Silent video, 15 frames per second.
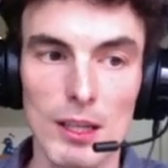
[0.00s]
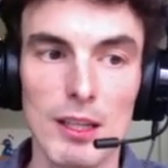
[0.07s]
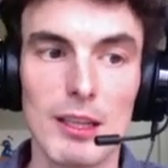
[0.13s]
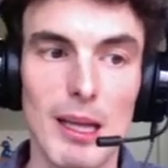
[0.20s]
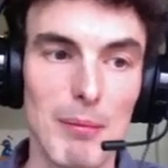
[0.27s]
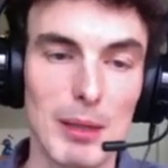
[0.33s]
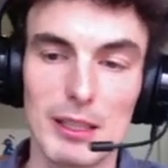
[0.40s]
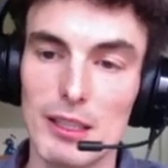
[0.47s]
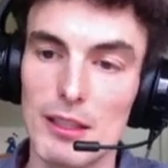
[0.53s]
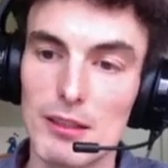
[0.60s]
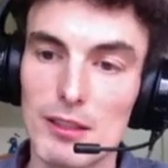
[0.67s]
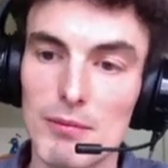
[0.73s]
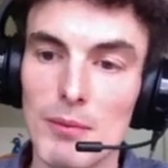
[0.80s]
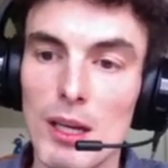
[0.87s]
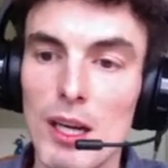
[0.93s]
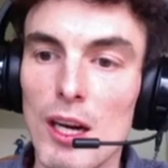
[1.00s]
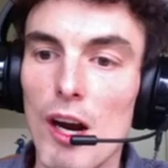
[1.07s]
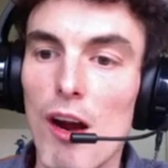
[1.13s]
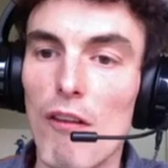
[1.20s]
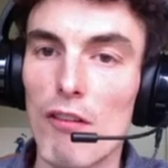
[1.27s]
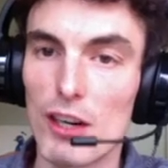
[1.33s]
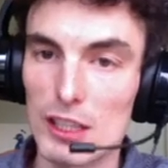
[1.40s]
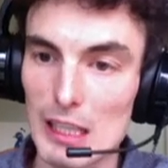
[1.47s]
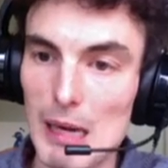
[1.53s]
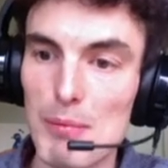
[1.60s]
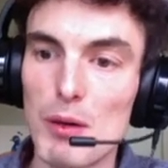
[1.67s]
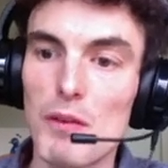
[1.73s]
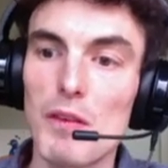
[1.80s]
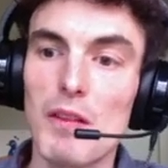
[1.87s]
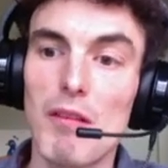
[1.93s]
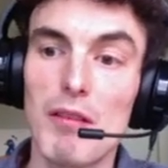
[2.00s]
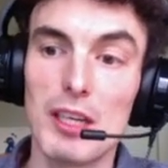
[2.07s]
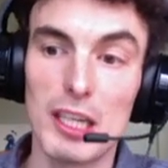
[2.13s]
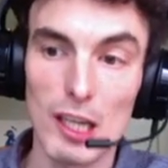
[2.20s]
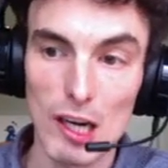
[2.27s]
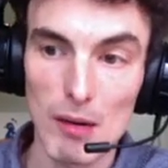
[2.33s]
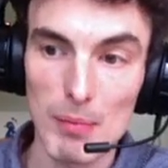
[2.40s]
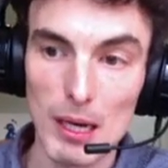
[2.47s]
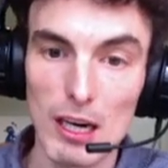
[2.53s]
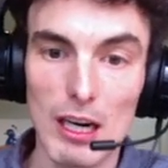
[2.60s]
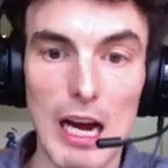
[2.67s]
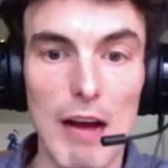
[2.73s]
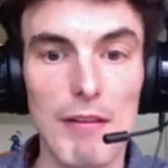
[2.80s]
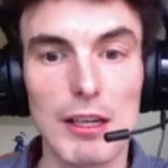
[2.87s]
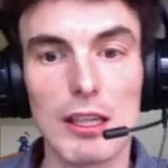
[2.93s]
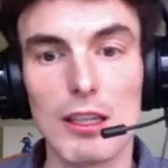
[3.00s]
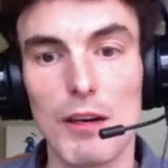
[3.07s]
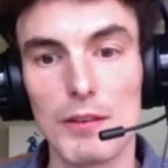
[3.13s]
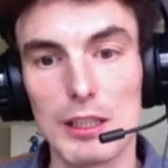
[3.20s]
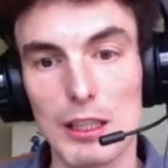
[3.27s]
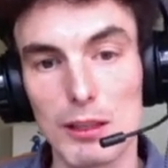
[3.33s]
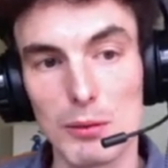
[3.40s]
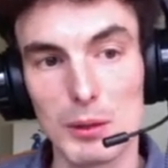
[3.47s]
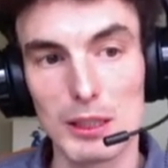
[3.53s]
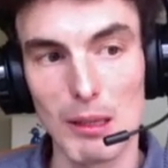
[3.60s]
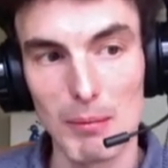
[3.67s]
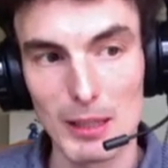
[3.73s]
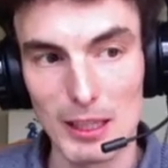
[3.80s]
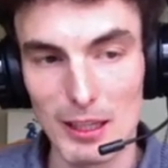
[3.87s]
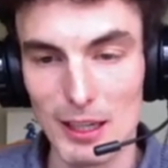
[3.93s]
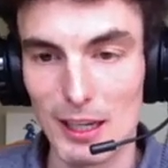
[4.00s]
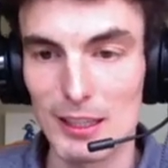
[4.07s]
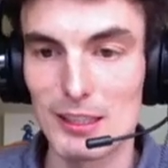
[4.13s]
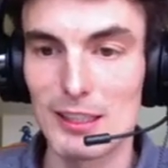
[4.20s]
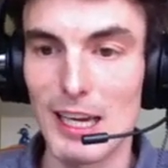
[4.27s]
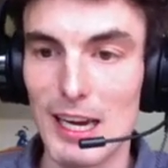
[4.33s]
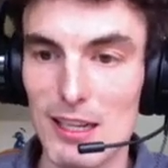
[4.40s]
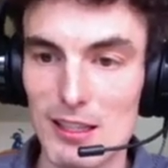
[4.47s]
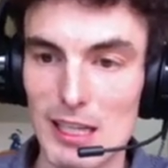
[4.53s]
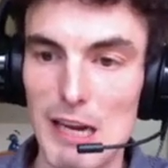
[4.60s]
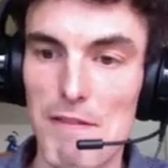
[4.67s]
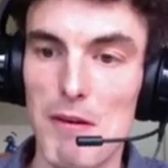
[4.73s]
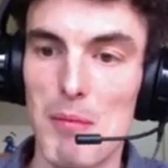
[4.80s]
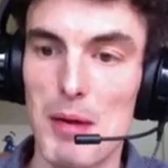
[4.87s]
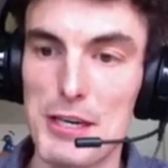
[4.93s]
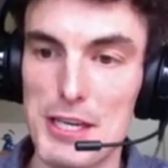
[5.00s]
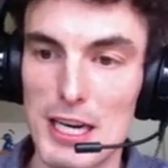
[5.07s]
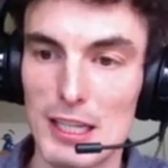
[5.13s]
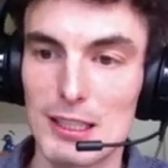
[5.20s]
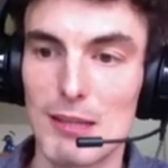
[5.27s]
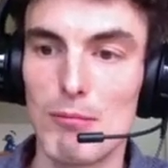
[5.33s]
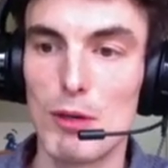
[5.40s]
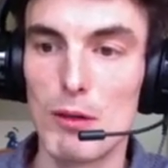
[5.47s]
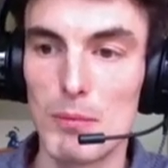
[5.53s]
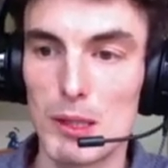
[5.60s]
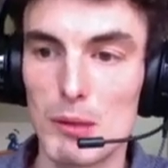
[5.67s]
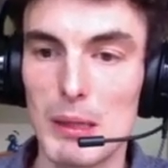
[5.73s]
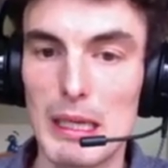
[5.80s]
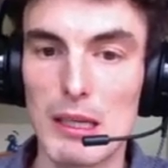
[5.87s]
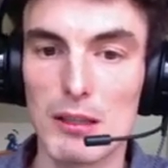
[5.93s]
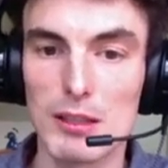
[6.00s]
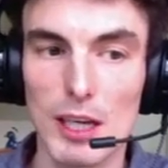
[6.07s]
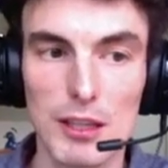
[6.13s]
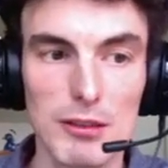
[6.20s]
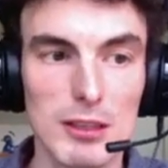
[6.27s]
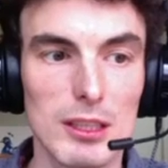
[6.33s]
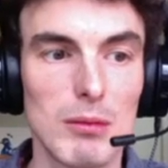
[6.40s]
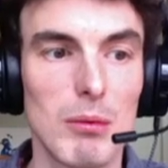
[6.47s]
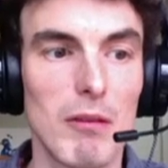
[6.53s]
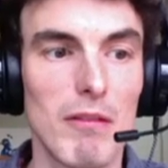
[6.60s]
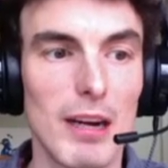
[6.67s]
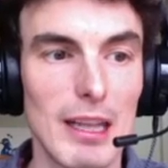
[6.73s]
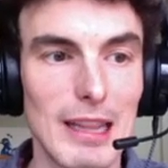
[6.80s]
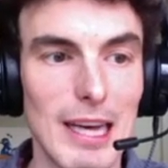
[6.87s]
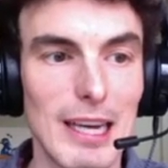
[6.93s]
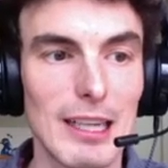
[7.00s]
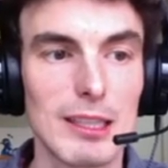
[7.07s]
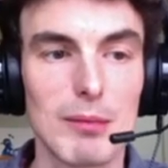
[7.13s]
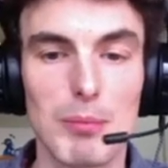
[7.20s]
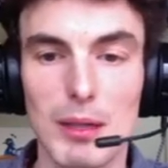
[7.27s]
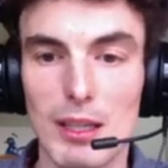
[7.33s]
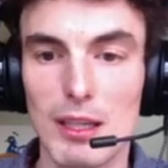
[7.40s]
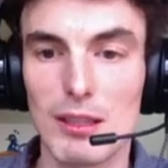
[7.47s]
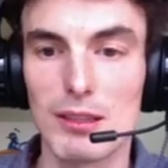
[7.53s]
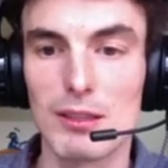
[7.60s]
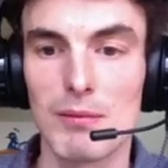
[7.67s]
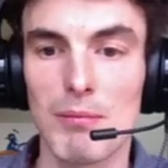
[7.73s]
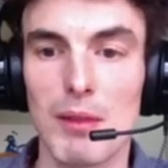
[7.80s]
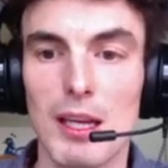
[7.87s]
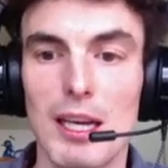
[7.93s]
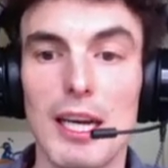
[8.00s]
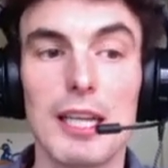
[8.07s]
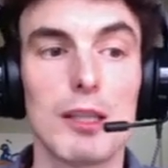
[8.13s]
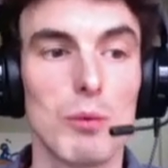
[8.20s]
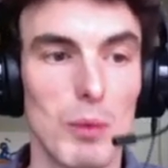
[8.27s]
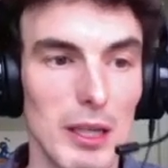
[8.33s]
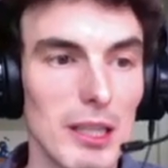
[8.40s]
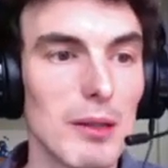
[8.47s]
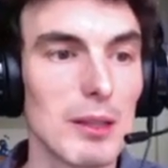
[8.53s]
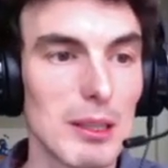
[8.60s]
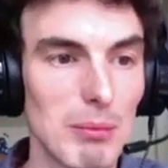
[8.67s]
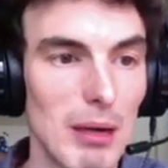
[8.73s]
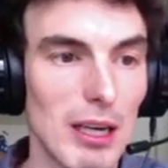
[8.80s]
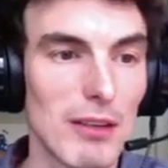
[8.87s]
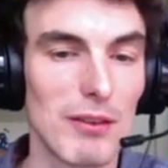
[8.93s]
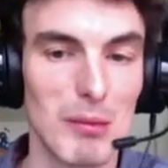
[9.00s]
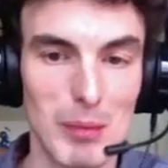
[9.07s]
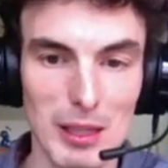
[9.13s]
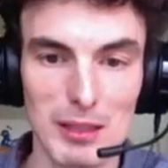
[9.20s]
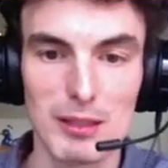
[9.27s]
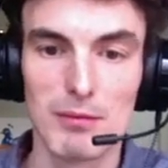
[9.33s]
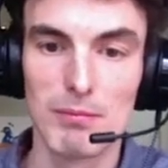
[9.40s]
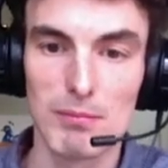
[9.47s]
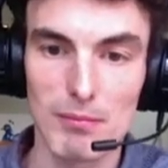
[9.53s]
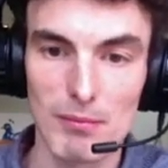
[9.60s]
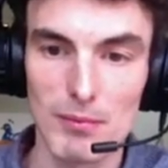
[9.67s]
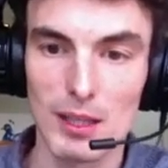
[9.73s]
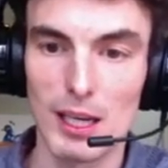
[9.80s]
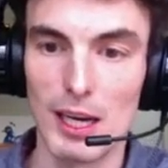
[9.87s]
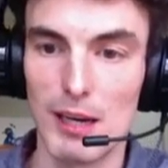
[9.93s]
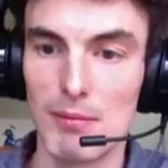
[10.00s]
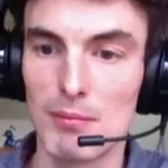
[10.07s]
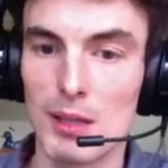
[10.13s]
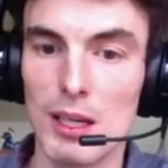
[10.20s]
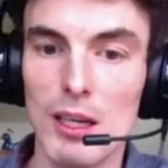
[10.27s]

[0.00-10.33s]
That makes sense. For example, if you live in Europe and are having a conversation with someone in the United States, information has to move between those countries to provide that experience. It's what you expect from us. Okay?